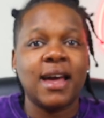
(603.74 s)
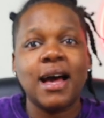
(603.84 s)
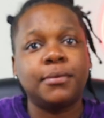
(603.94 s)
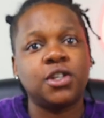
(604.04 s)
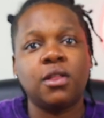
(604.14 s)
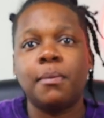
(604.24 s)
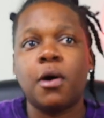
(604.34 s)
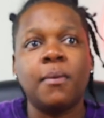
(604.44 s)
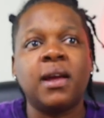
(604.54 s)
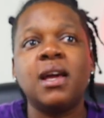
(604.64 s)
capture the
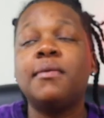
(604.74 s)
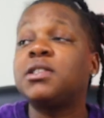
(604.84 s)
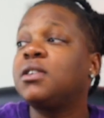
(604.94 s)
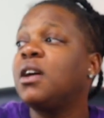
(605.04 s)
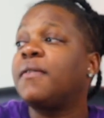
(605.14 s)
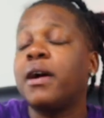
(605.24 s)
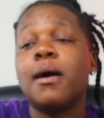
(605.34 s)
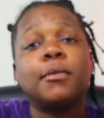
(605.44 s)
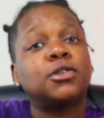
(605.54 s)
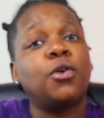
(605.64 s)
moment. It was enough
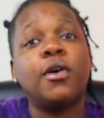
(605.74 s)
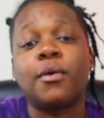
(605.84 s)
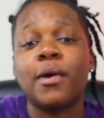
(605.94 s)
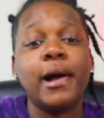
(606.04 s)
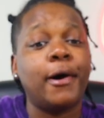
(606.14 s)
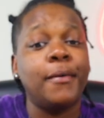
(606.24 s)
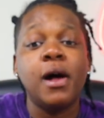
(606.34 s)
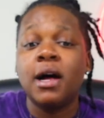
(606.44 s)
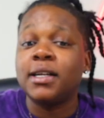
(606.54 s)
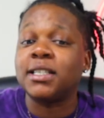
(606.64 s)
cameras going around
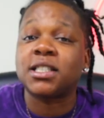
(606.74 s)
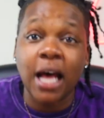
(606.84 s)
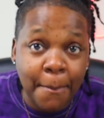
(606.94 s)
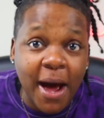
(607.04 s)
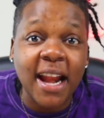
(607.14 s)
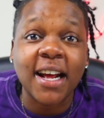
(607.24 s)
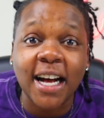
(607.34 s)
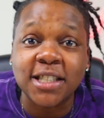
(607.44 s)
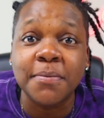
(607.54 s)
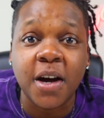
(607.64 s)
that somebody
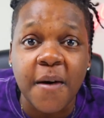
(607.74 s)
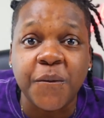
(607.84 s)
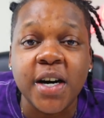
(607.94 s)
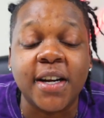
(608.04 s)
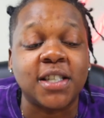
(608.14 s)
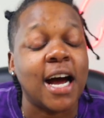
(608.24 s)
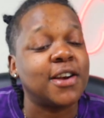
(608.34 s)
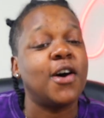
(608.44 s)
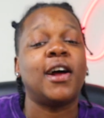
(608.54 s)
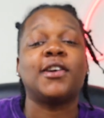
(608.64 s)
got some good footage. I
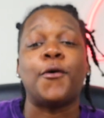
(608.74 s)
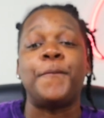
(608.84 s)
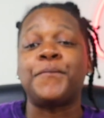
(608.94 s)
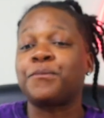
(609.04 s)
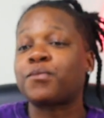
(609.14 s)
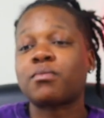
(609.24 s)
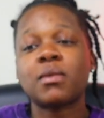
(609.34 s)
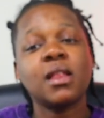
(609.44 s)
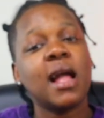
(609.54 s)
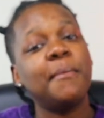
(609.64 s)
know they do.
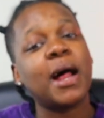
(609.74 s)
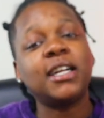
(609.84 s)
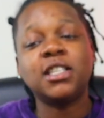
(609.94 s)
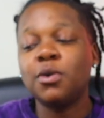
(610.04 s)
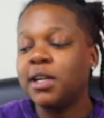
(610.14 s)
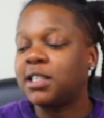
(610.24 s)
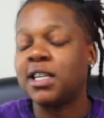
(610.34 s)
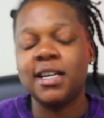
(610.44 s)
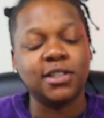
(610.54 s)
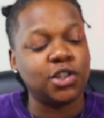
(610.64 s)
But I just wanted
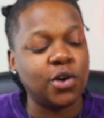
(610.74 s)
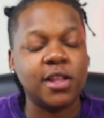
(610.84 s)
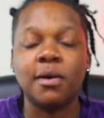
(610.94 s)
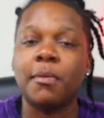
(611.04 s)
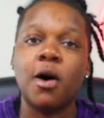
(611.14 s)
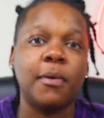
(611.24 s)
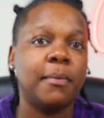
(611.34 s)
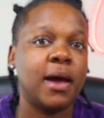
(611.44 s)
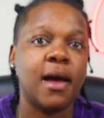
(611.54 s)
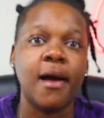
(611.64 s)
to enjoy the
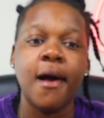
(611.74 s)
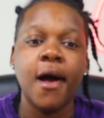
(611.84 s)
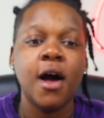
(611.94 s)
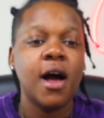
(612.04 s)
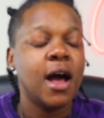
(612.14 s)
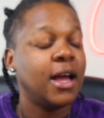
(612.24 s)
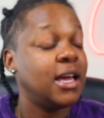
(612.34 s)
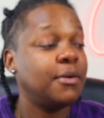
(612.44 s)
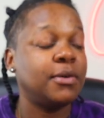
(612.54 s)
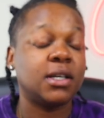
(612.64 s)
moment, man.
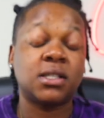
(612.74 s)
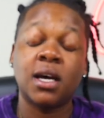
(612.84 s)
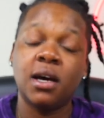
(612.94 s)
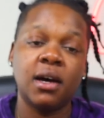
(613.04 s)
It was